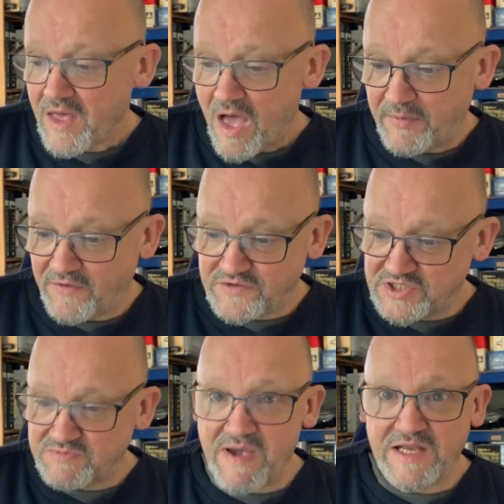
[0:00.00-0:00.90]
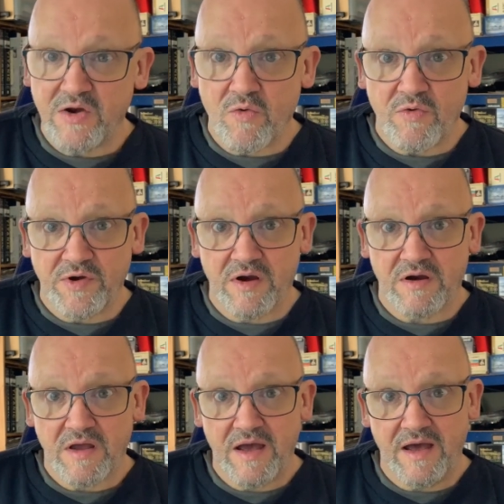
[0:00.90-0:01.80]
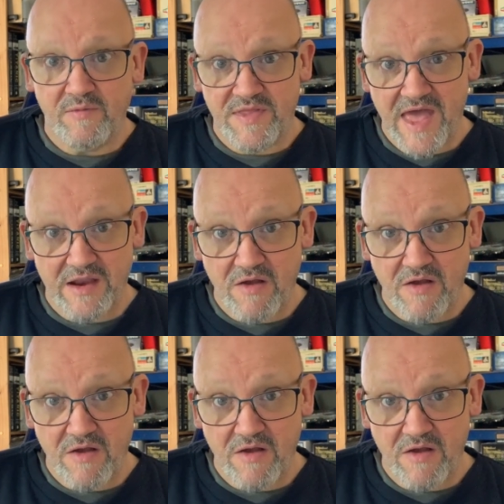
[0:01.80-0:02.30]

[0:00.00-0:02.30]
I mean, I've just made an order with Ed